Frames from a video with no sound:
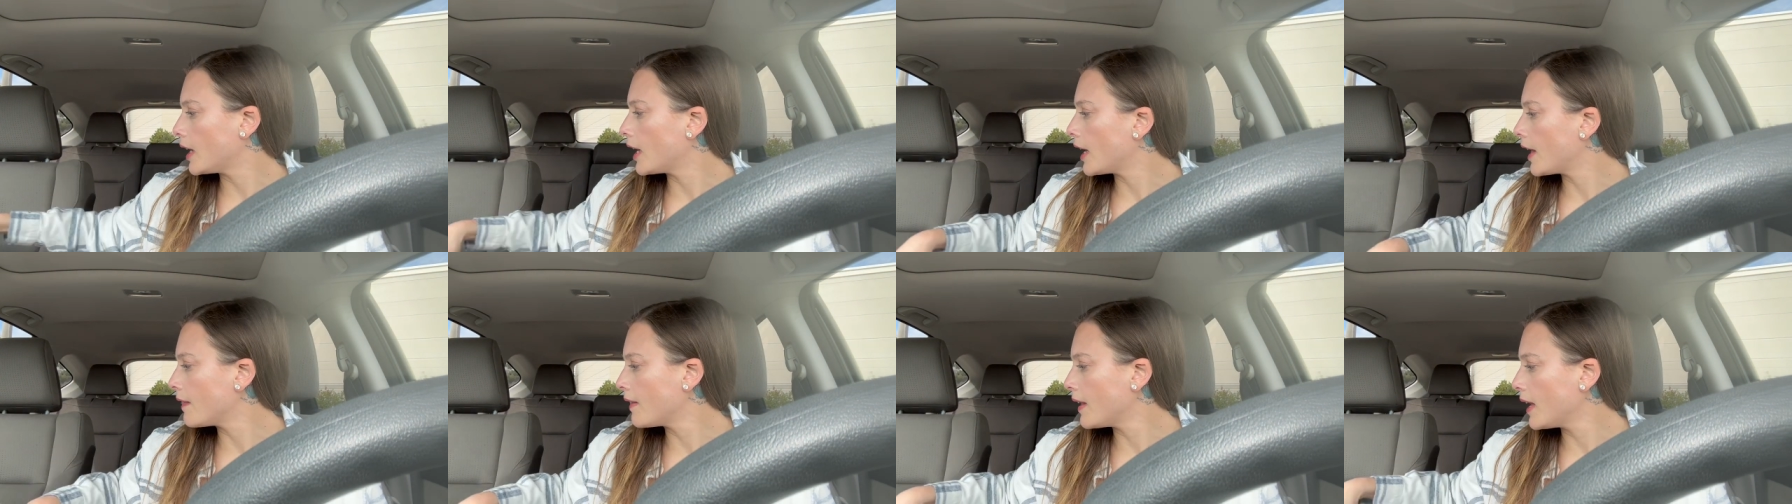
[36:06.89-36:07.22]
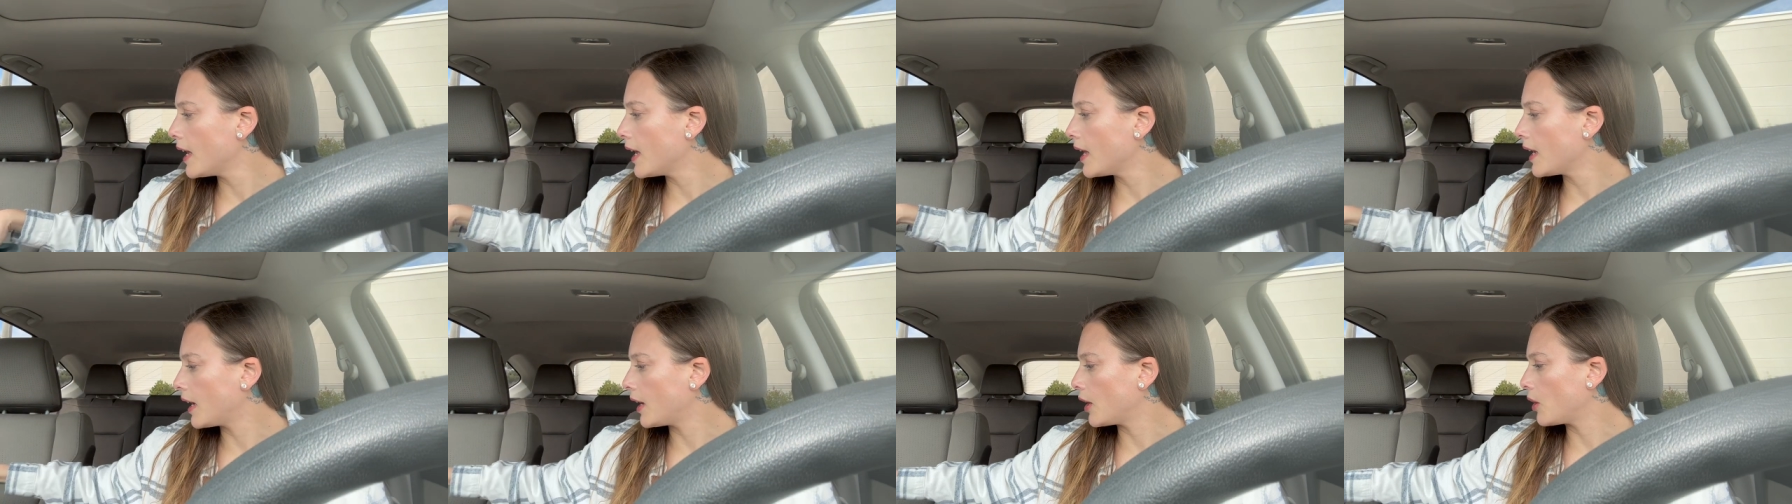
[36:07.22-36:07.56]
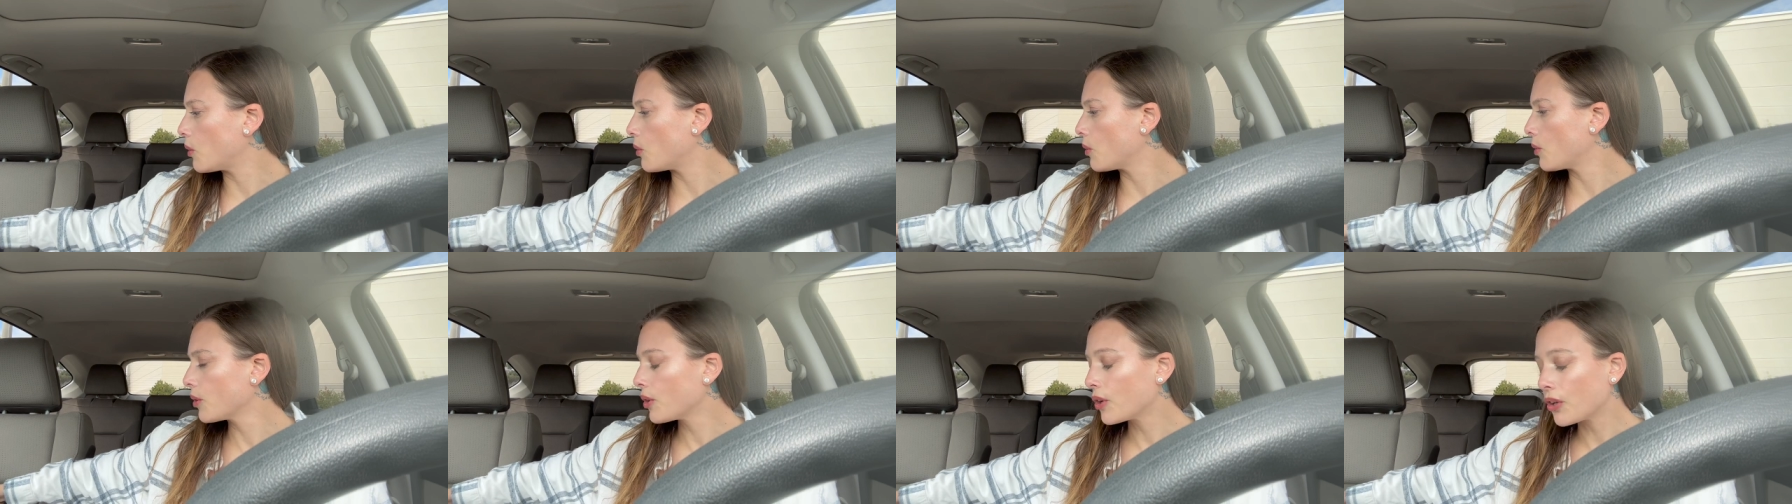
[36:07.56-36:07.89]
And then I
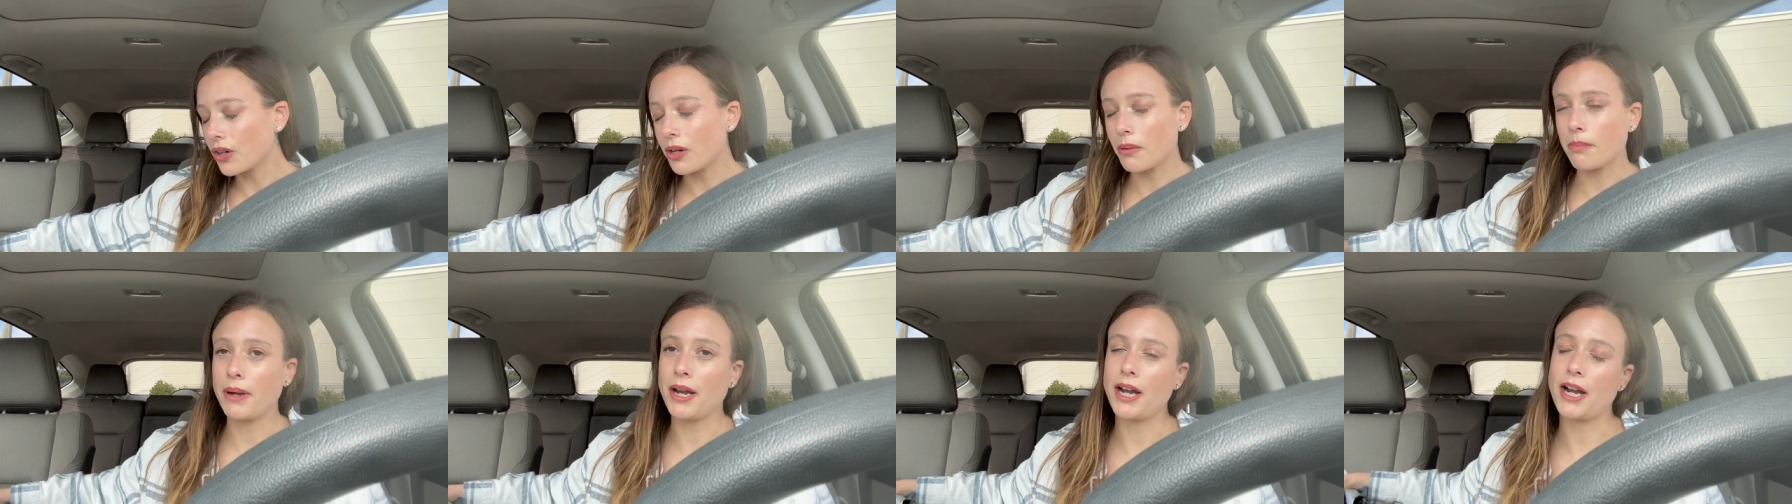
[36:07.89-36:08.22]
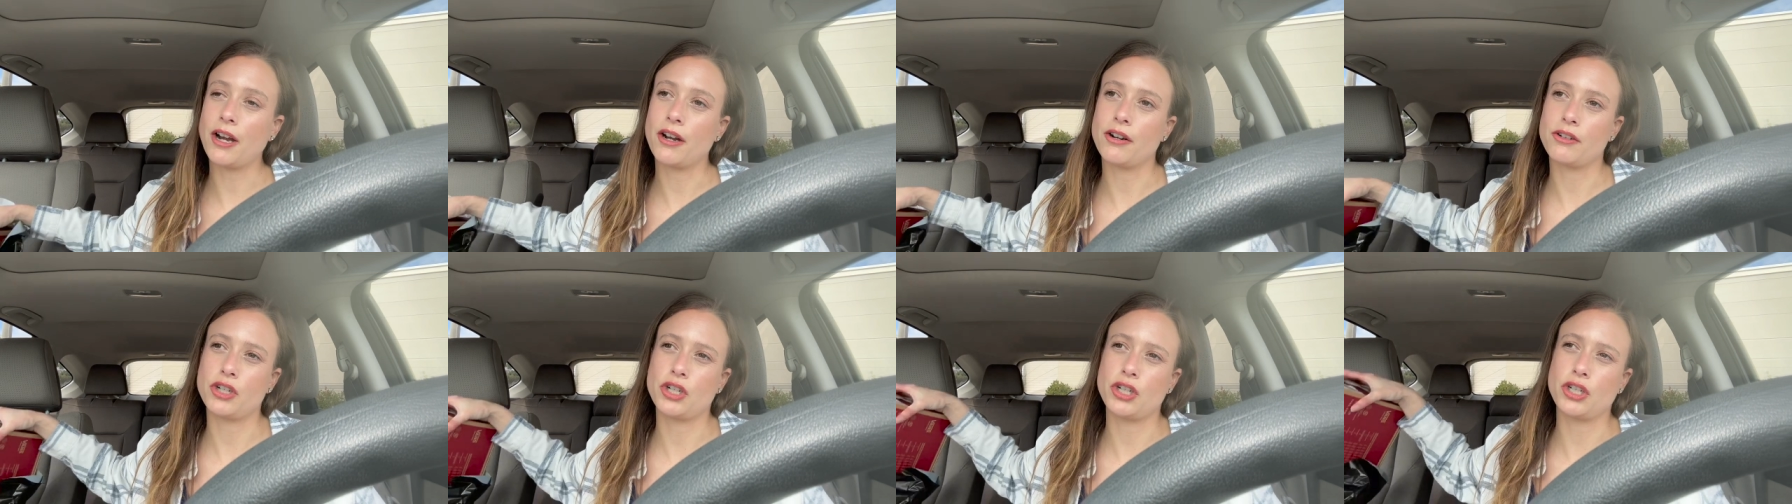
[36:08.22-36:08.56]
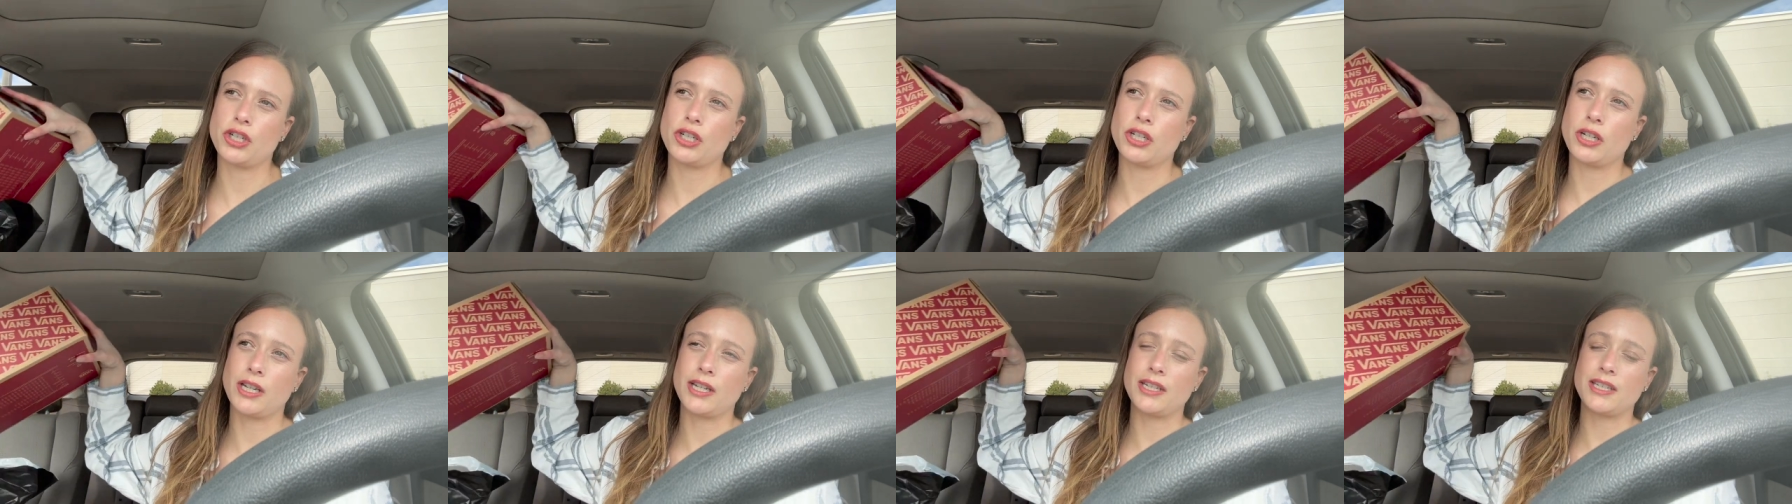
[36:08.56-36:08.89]
ordered a pair of
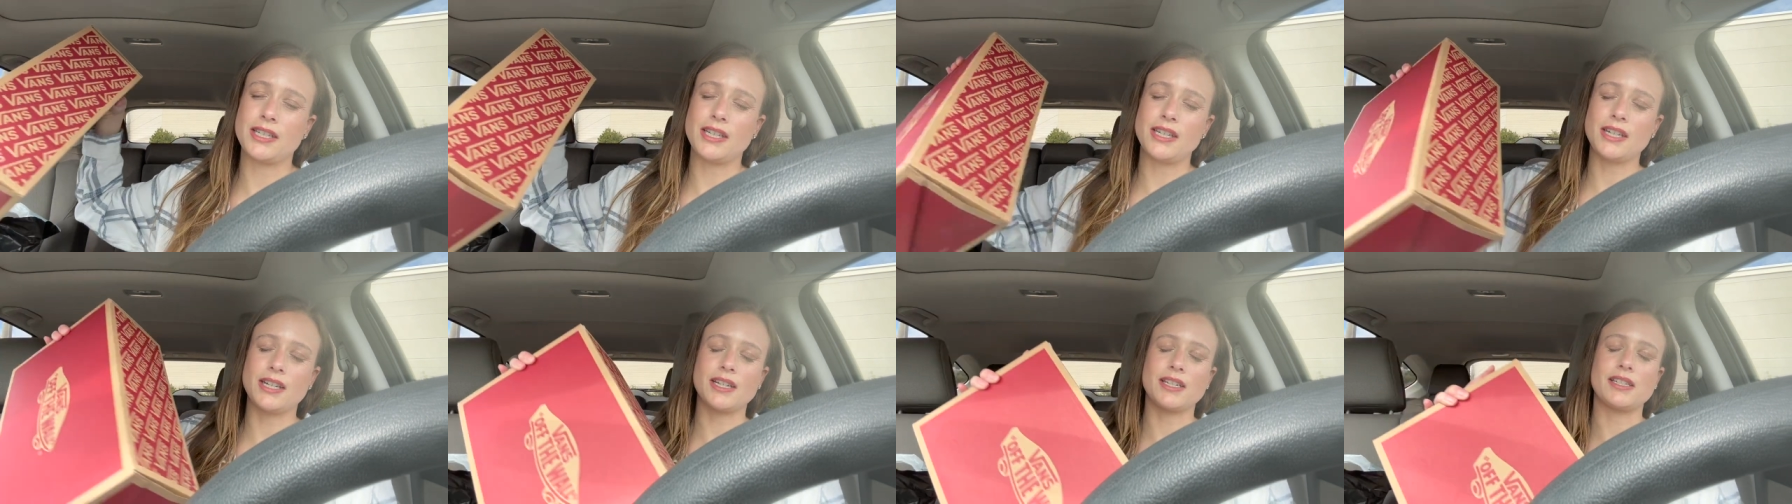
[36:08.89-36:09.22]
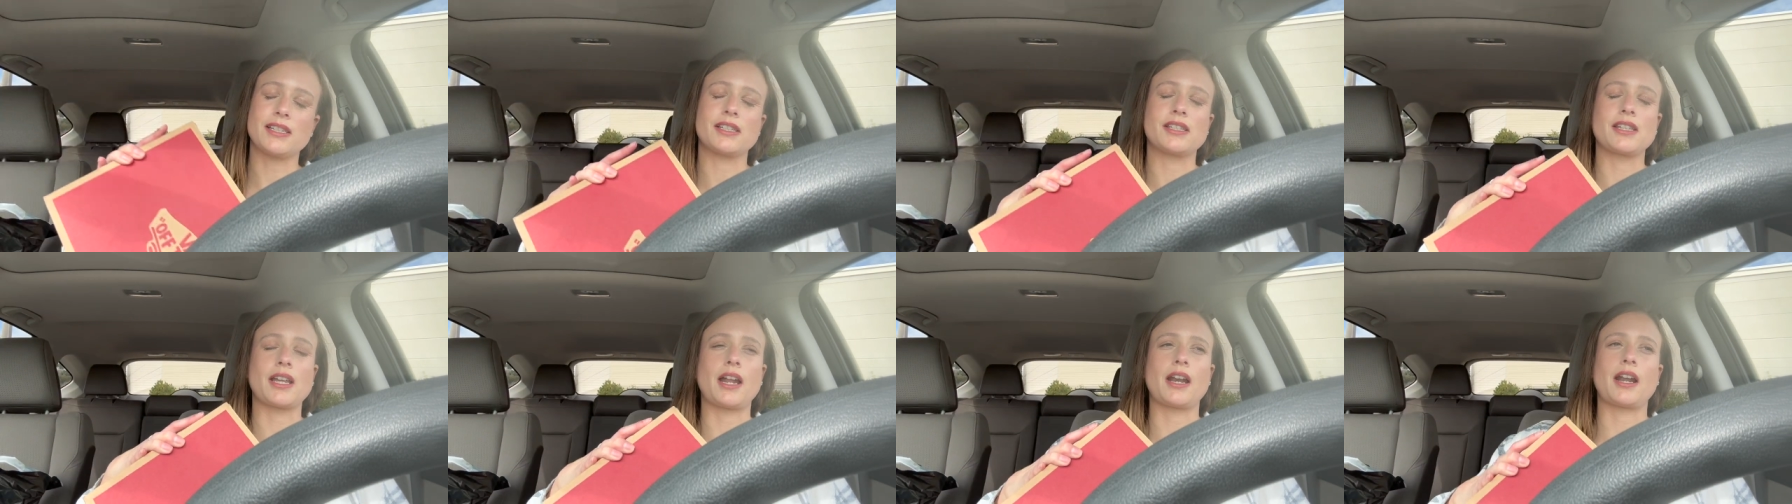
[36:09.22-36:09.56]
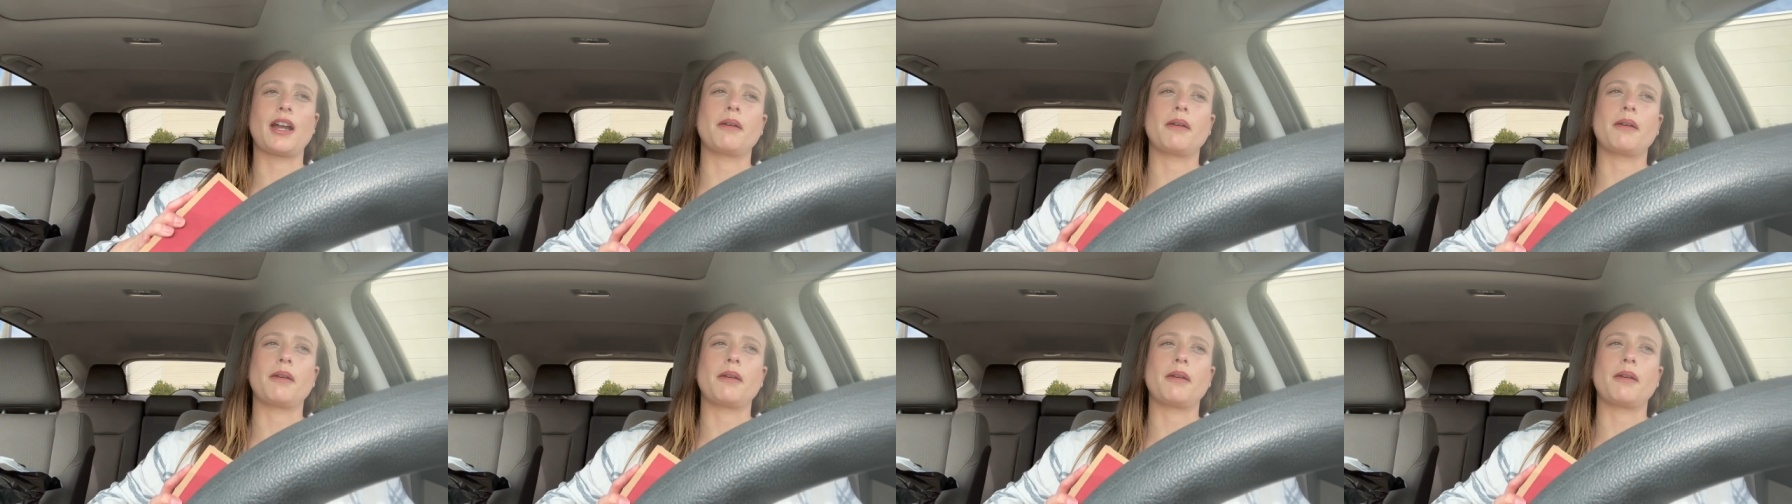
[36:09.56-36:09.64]
Adidas that